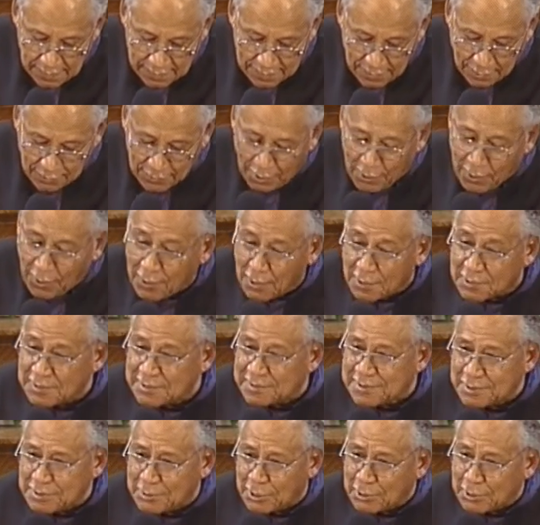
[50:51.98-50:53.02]
the
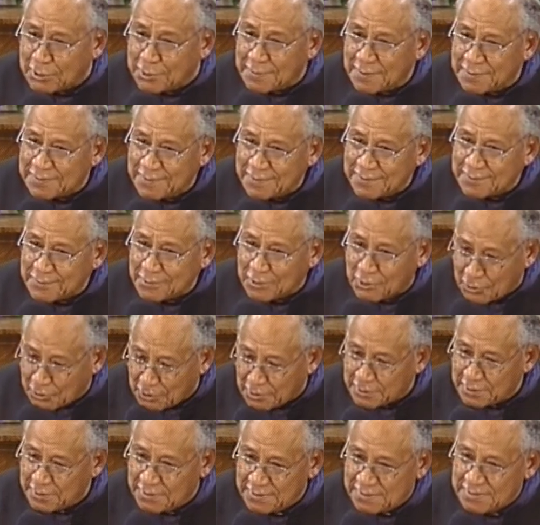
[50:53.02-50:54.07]
honest to
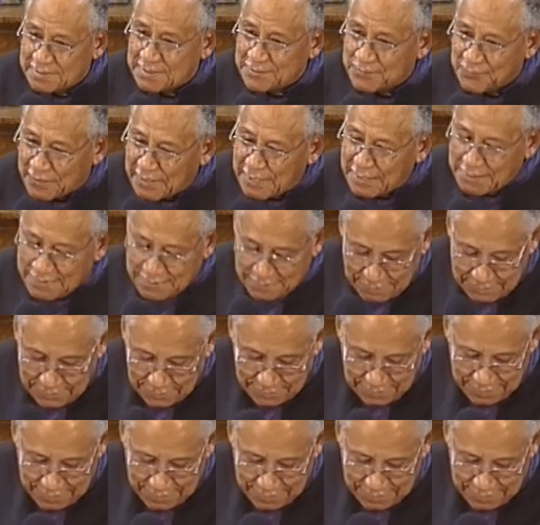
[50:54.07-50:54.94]
goodness faith.